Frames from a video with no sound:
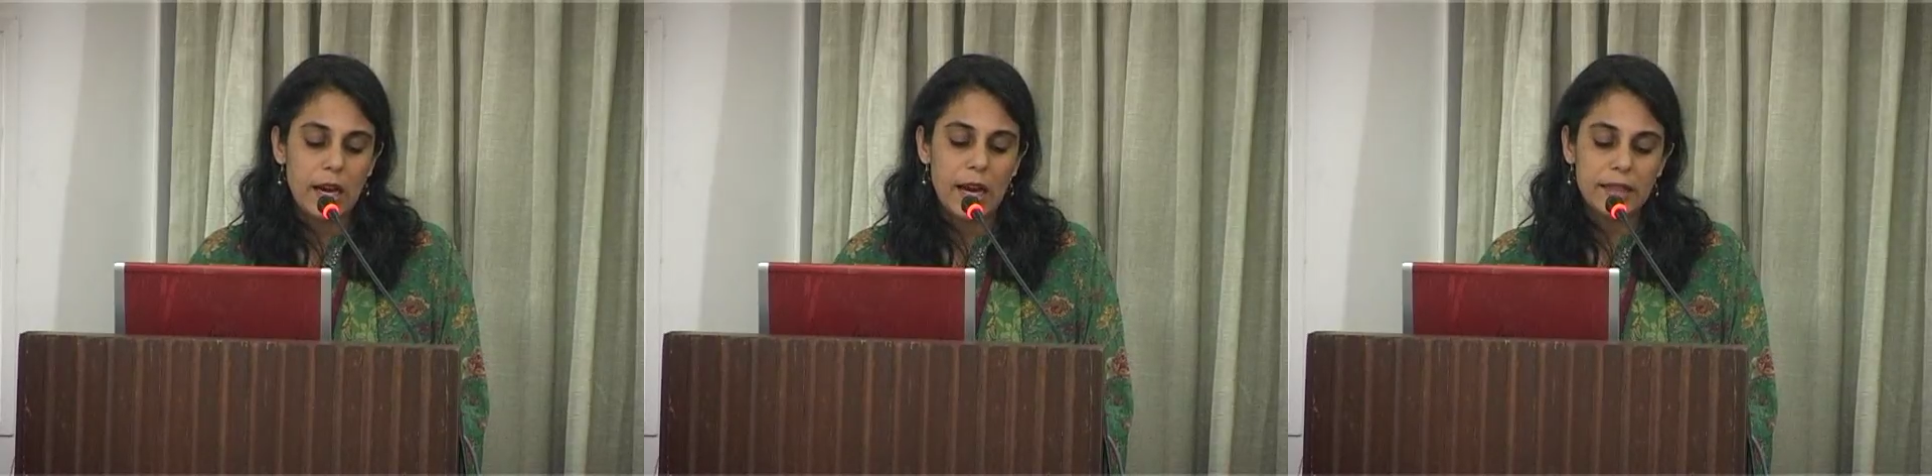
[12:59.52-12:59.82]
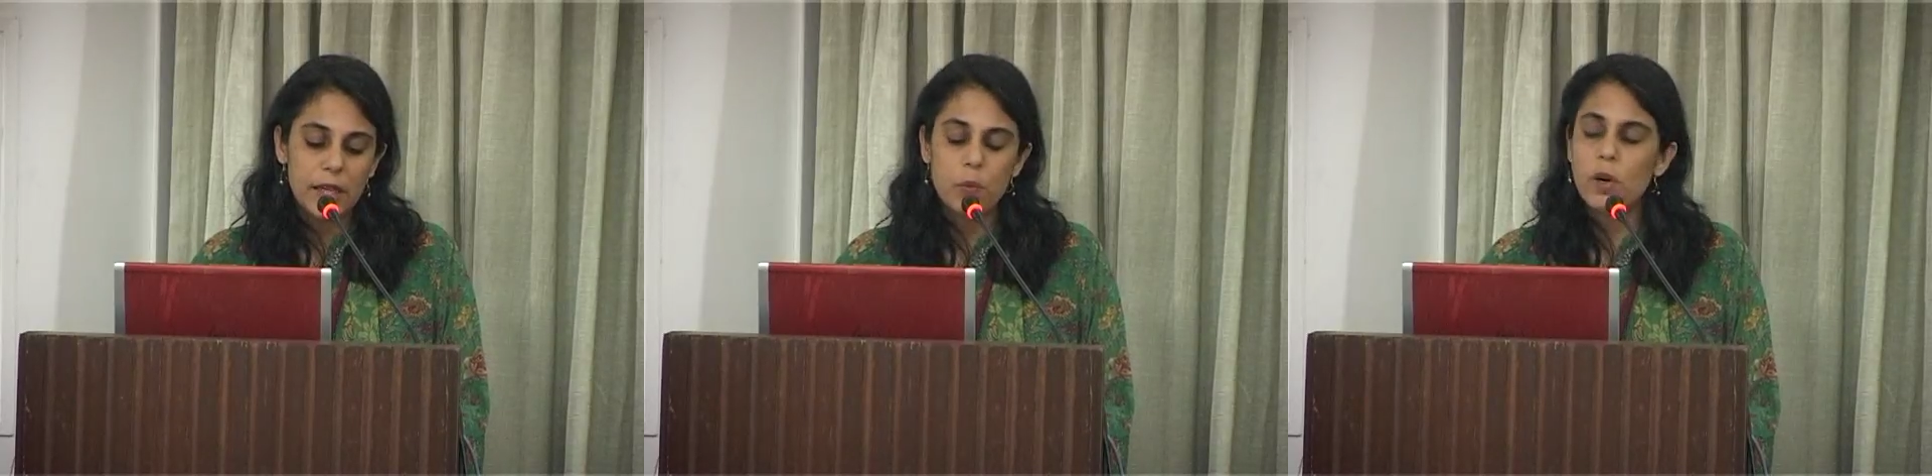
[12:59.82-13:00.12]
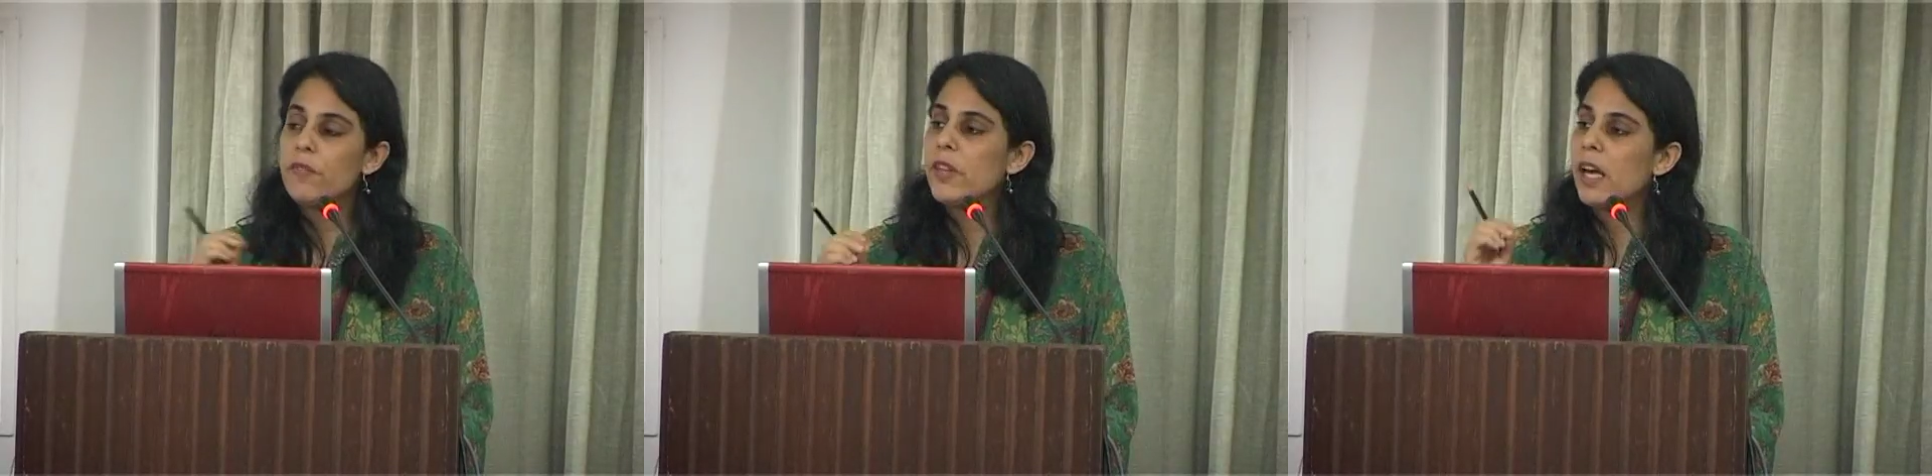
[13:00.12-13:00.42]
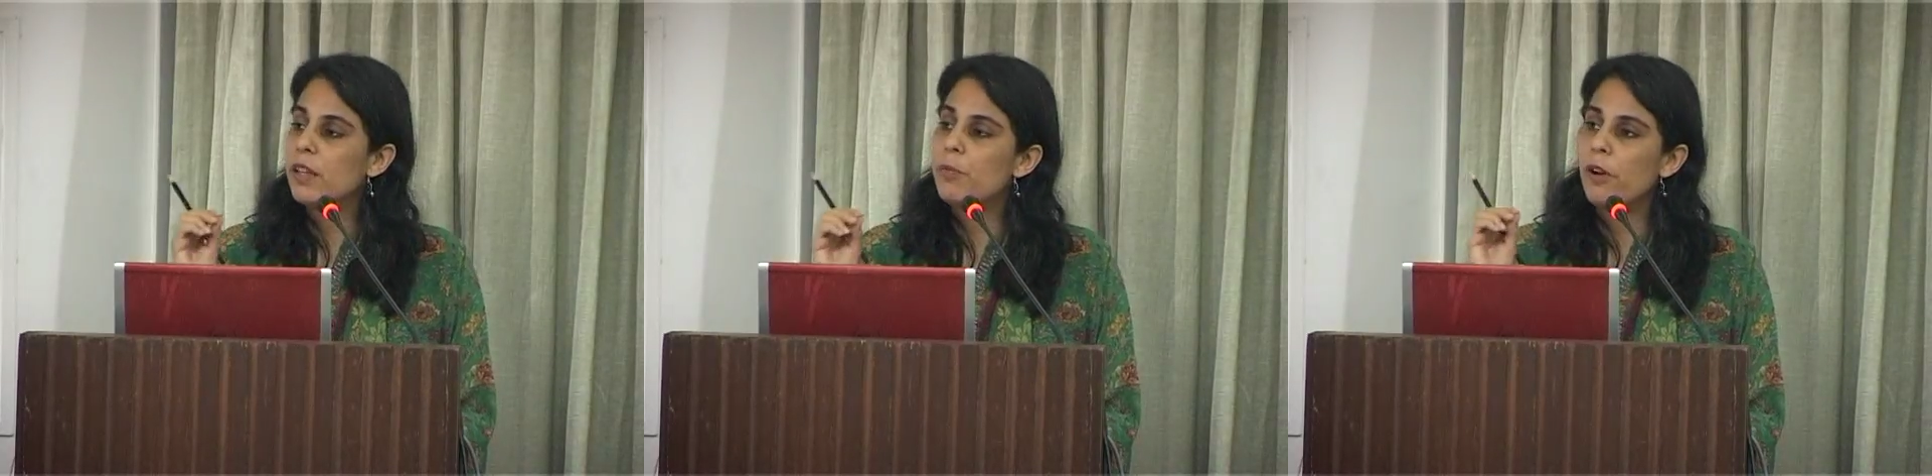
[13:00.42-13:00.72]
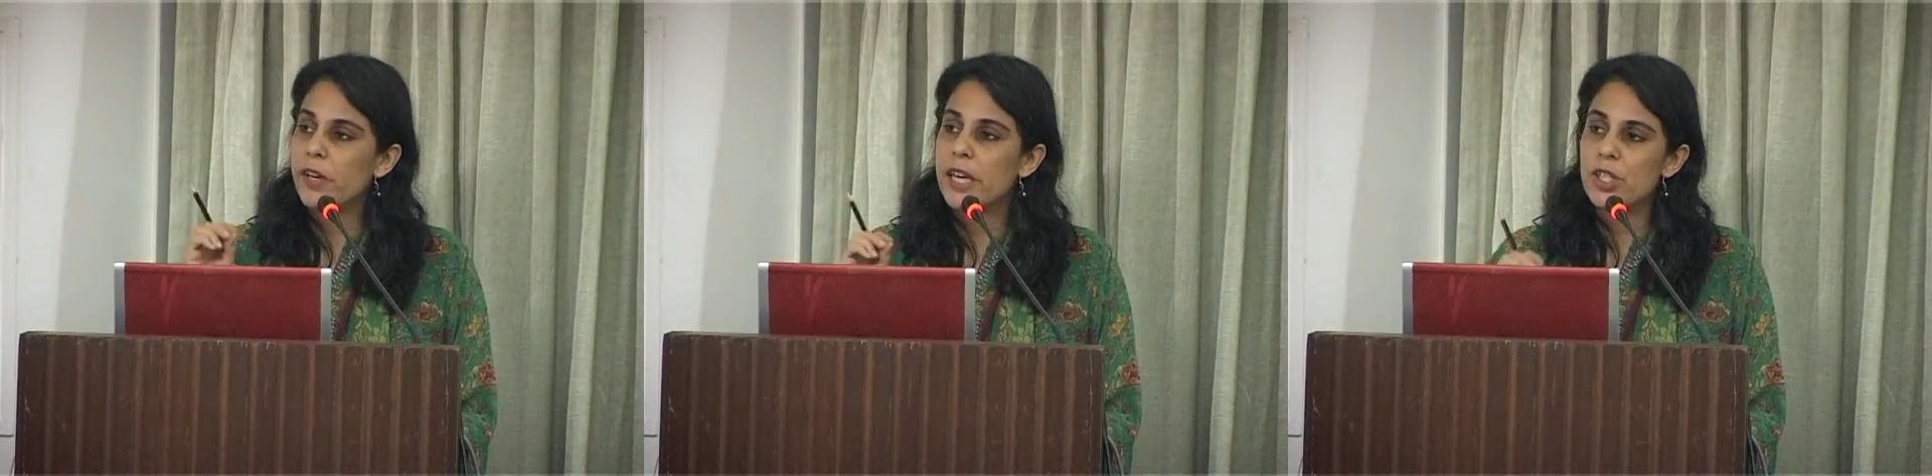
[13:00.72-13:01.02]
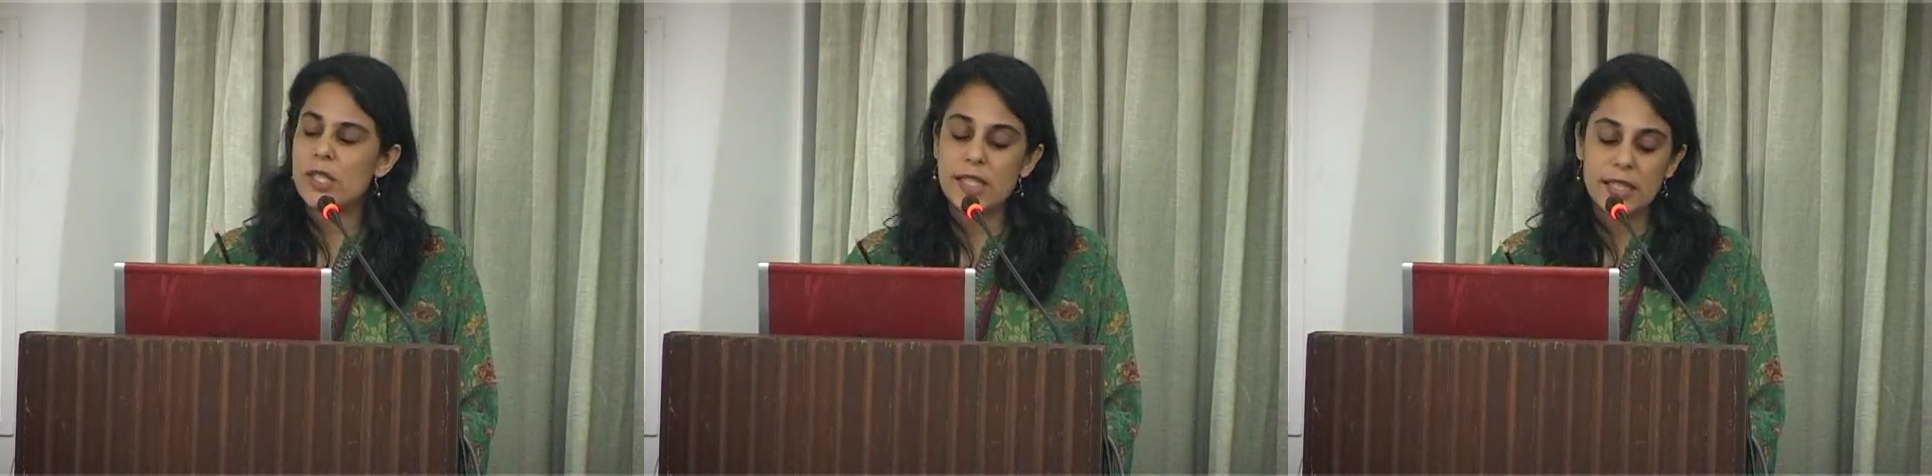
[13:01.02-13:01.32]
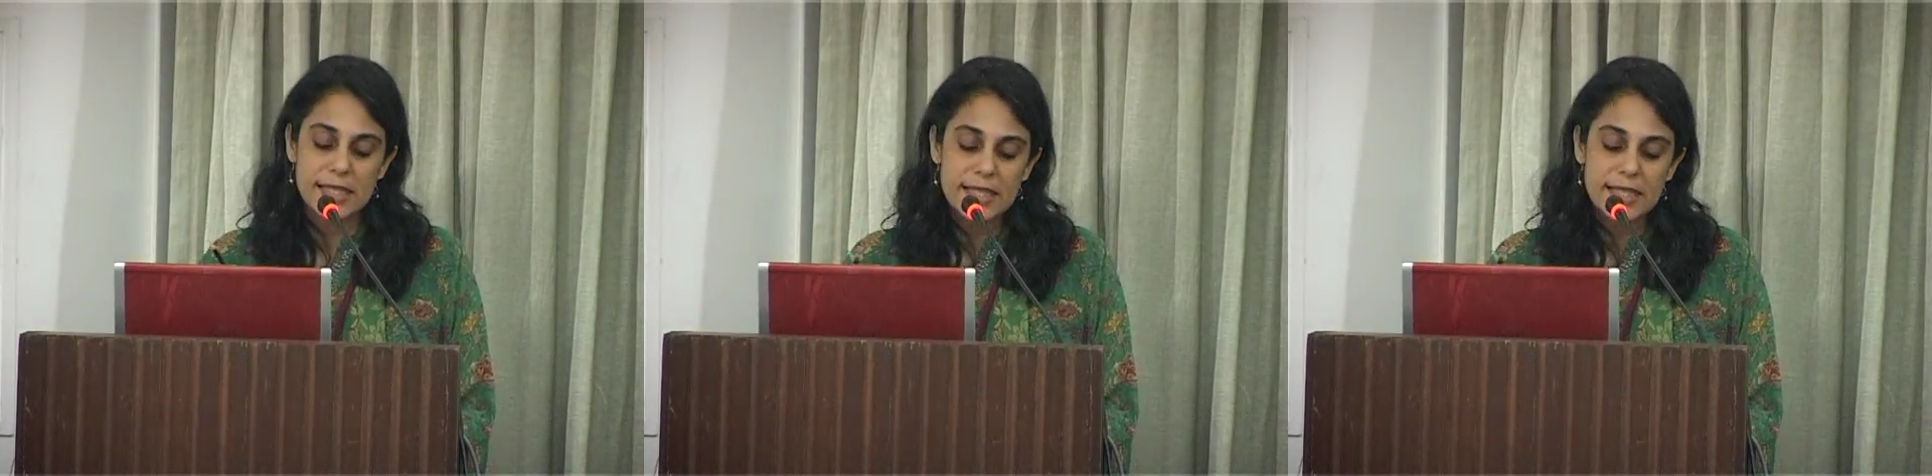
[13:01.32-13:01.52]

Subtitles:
I think one of the other provocations in this